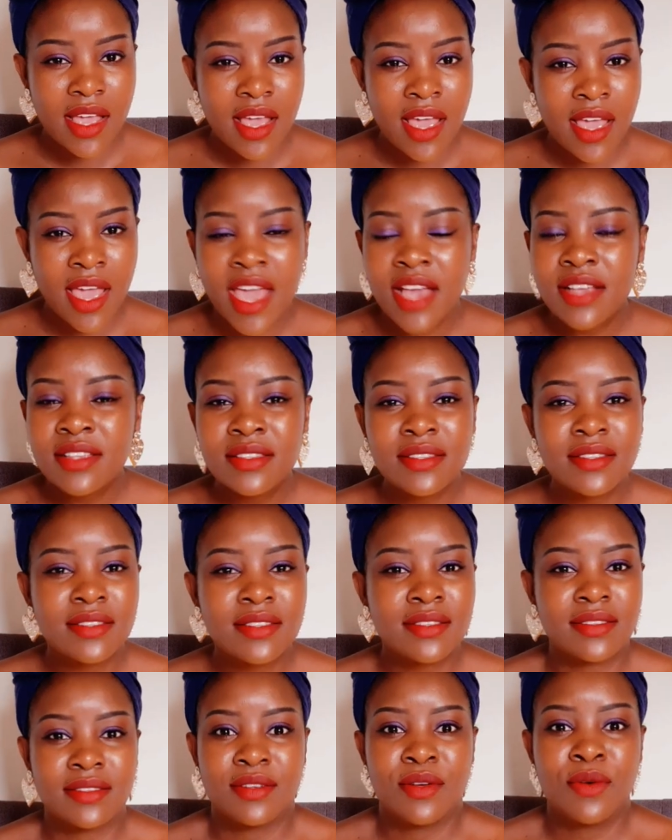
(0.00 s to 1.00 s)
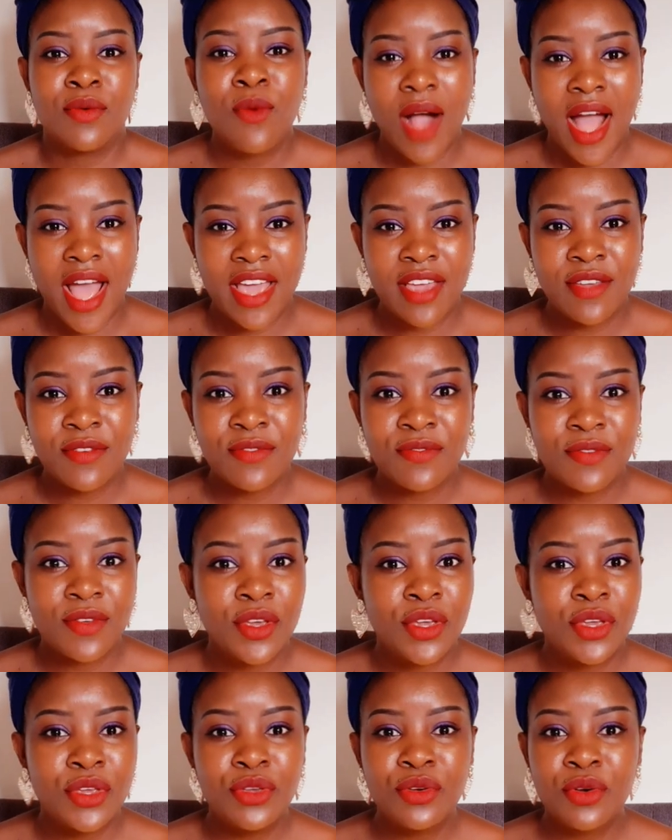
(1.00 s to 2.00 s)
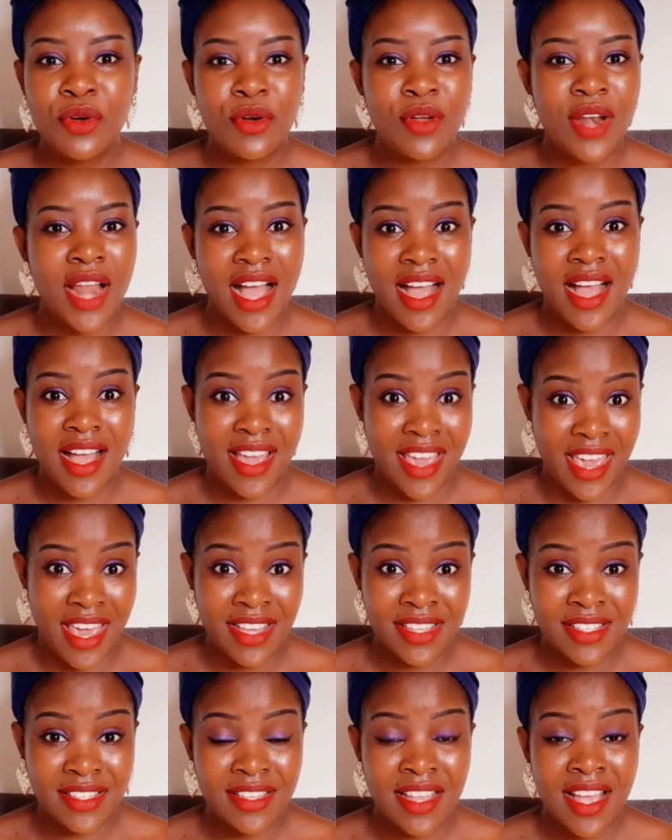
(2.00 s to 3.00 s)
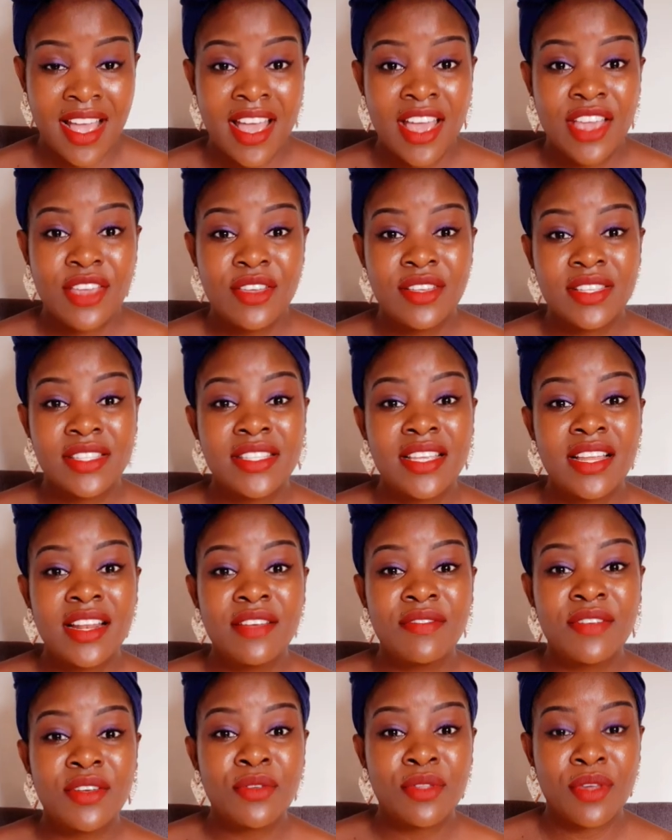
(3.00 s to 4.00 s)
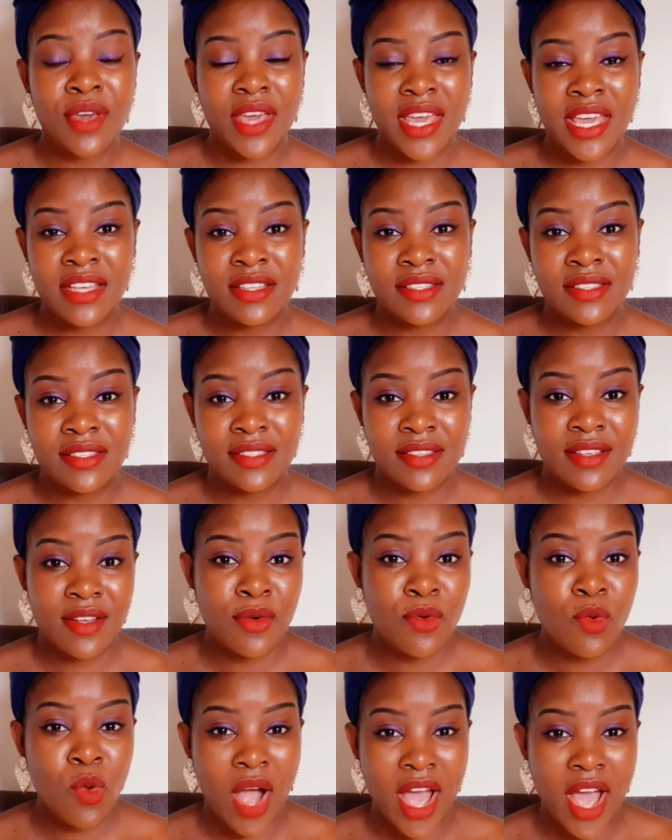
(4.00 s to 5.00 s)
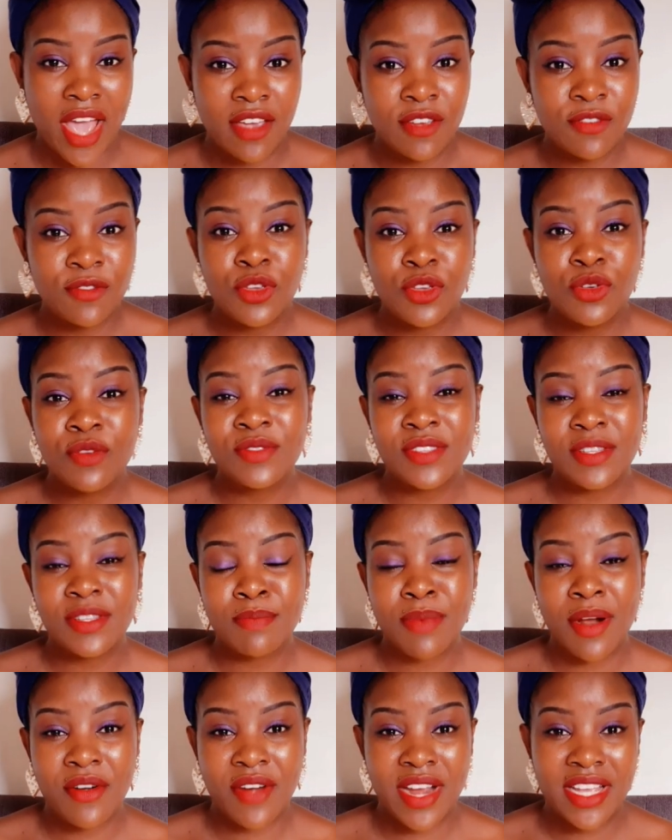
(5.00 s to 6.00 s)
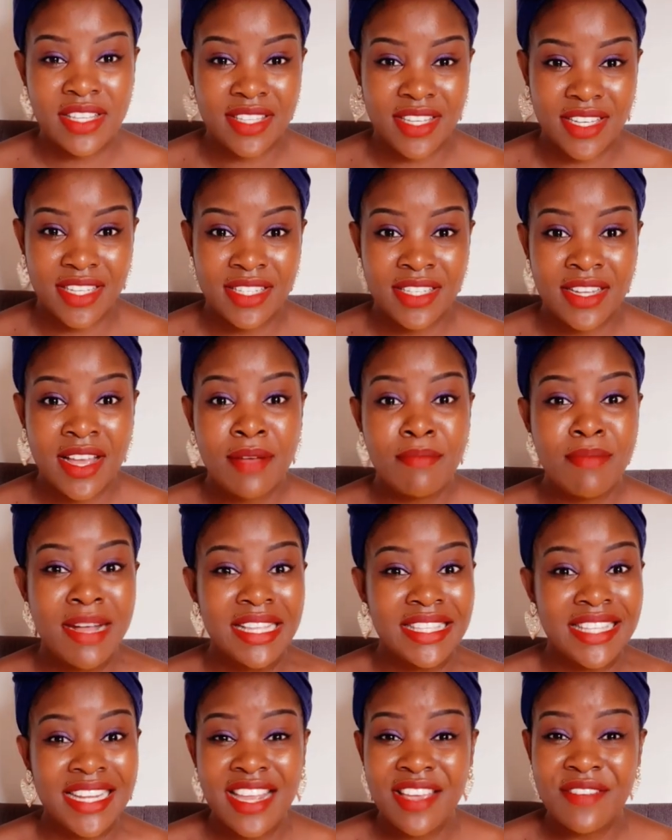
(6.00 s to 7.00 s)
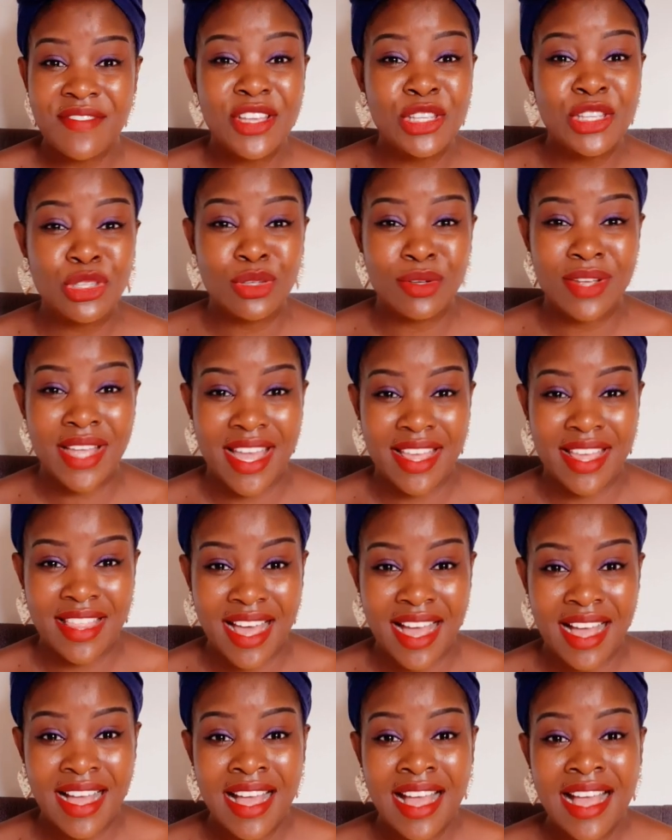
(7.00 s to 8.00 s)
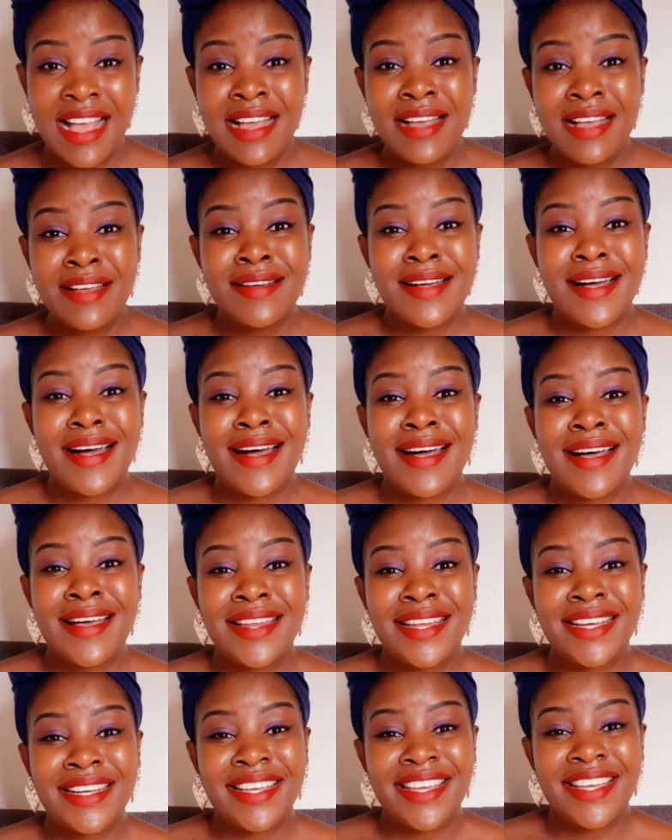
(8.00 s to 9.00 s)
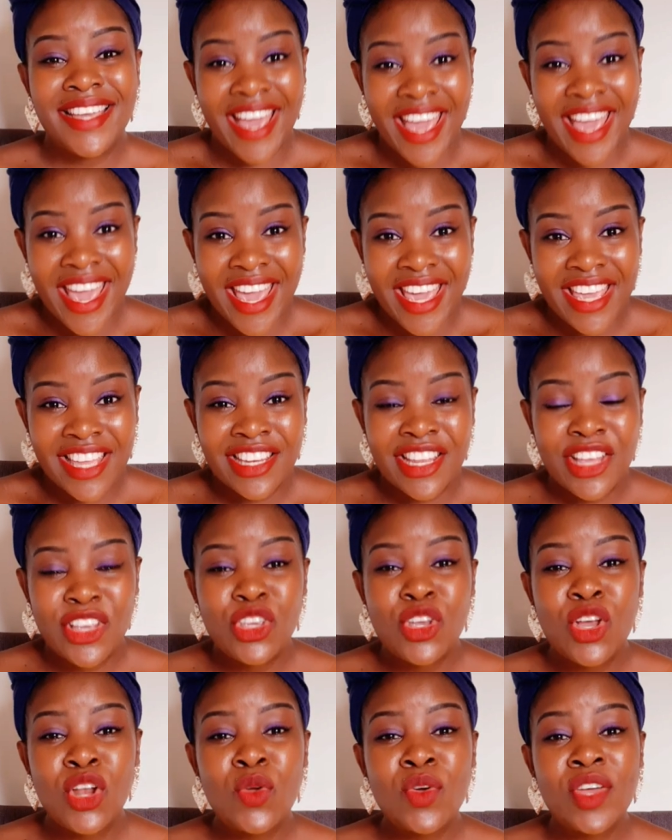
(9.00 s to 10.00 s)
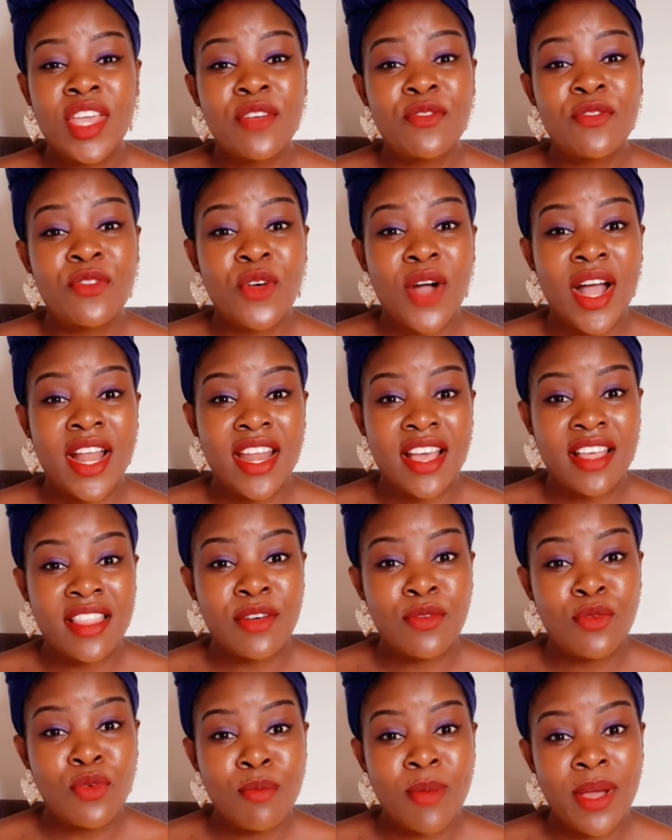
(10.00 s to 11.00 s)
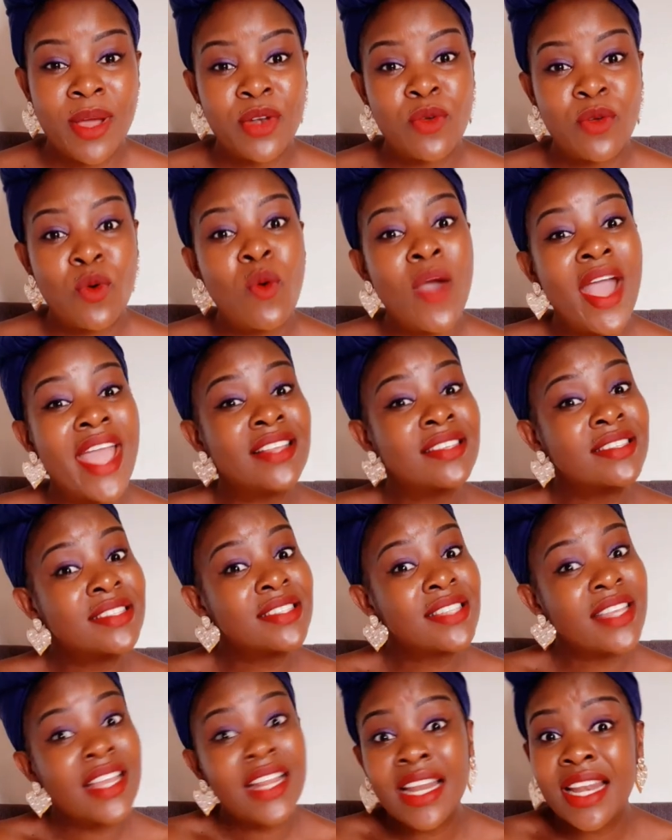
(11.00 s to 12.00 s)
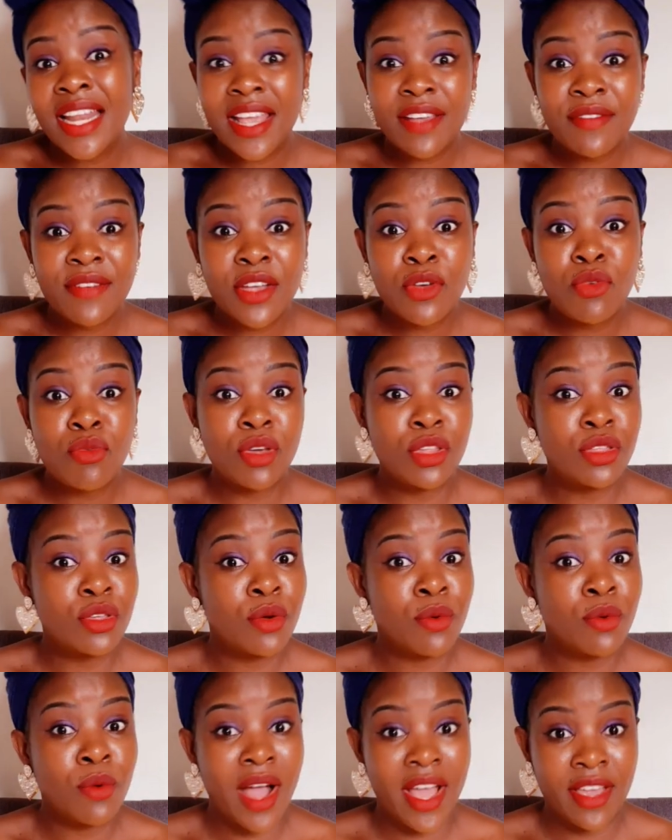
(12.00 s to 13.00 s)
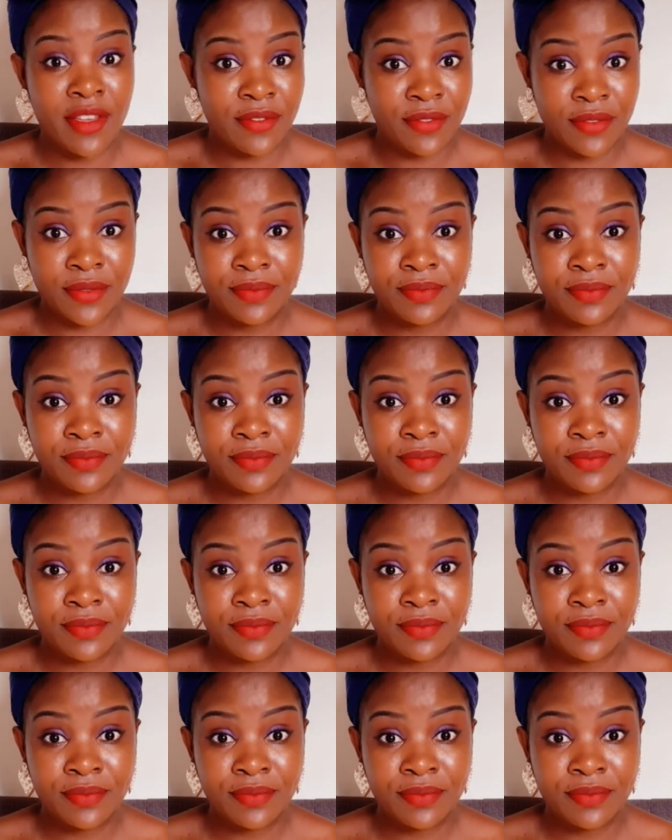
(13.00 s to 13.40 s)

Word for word: ex wife, you call her ex, you're still living with your ex wife, you have separated, but living together. And again, you're looking for another woman while still living with your wife.